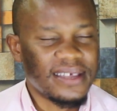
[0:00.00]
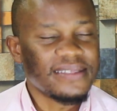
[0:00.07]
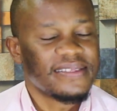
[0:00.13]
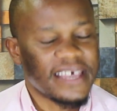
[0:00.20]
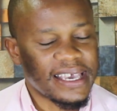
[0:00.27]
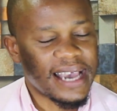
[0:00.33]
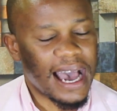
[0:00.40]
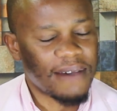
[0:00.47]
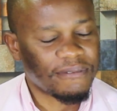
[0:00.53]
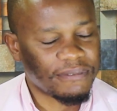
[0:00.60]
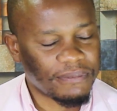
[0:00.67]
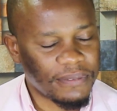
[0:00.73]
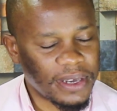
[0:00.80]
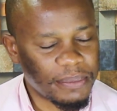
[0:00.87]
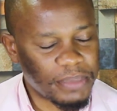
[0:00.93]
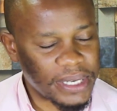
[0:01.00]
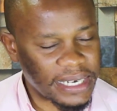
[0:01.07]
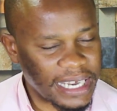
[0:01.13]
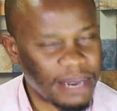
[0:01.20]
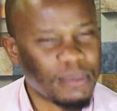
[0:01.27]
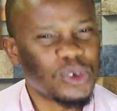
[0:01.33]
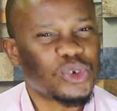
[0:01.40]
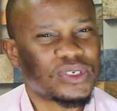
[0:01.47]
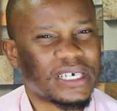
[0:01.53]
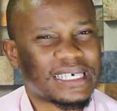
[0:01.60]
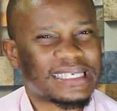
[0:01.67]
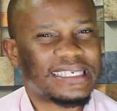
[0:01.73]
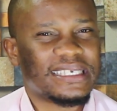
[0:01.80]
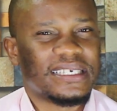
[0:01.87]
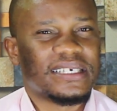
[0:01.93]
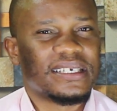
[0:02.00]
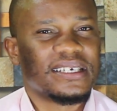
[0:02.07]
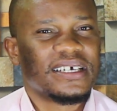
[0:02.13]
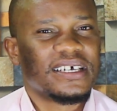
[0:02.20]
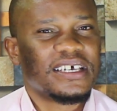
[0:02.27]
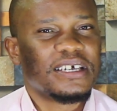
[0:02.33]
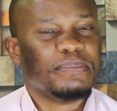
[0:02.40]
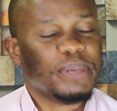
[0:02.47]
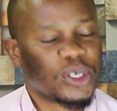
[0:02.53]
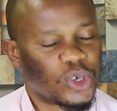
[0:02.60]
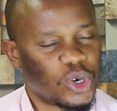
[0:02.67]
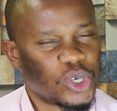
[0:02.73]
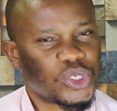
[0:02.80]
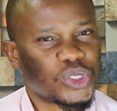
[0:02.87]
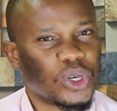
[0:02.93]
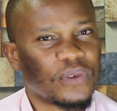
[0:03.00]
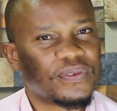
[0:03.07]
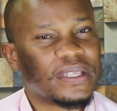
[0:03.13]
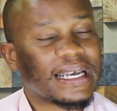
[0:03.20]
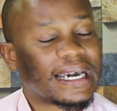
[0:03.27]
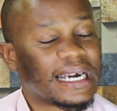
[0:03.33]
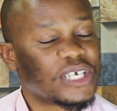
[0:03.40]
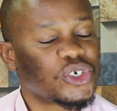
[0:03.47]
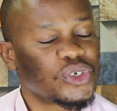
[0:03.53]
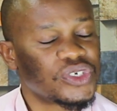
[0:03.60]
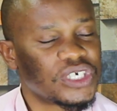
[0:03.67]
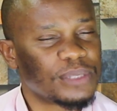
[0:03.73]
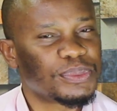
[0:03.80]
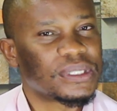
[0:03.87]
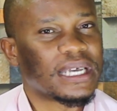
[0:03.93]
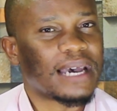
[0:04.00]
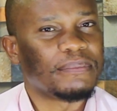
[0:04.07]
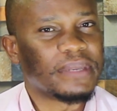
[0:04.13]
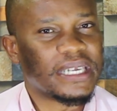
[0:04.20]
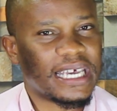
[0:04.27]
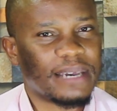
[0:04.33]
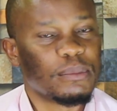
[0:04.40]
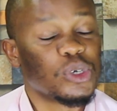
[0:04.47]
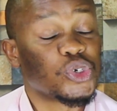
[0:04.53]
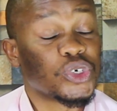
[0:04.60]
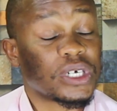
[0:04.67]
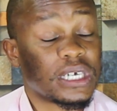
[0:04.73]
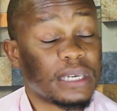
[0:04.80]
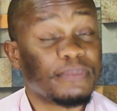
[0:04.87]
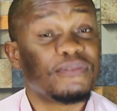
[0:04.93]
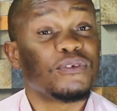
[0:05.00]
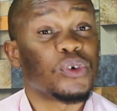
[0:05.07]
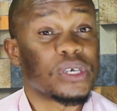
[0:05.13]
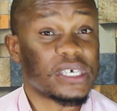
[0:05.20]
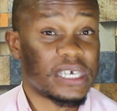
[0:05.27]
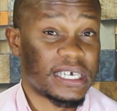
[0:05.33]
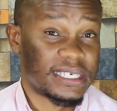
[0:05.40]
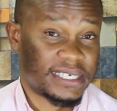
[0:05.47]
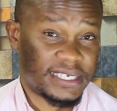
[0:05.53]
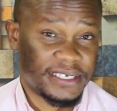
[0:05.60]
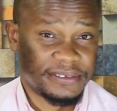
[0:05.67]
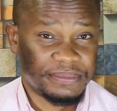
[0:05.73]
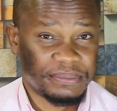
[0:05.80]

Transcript: they have been able to succeed because of the relationships they have been able to keep for years.